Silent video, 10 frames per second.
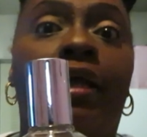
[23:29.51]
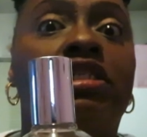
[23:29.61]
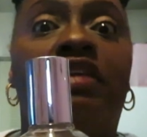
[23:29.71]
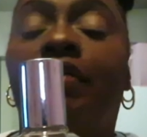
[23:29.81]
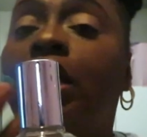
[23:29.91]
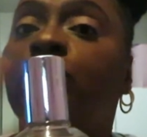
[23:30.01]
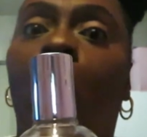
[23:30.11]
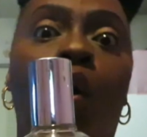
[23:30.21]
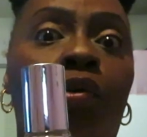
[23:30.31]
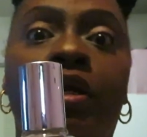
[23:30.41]
like CVS,
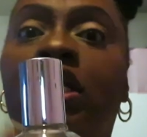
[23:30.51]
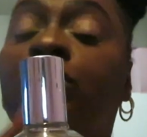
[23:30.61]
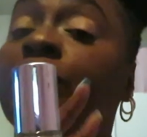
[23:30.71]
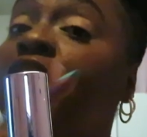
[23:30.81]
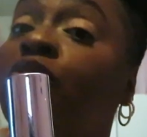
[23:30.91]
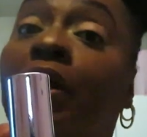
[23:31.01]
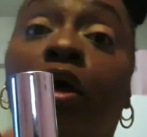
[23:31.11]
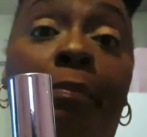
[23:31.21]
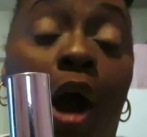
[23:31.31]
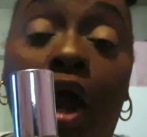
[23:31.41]
Walgreens, when I do my
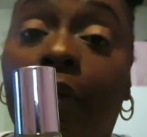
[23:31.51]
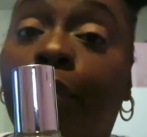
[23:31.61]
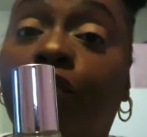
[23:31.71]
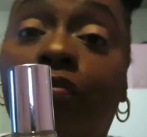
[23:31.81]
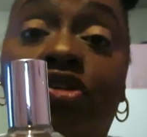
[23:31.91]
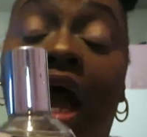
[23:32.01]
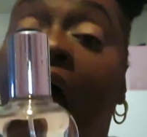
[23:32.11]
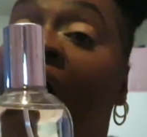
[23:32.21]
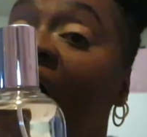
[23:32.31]
little bargain perfume shop.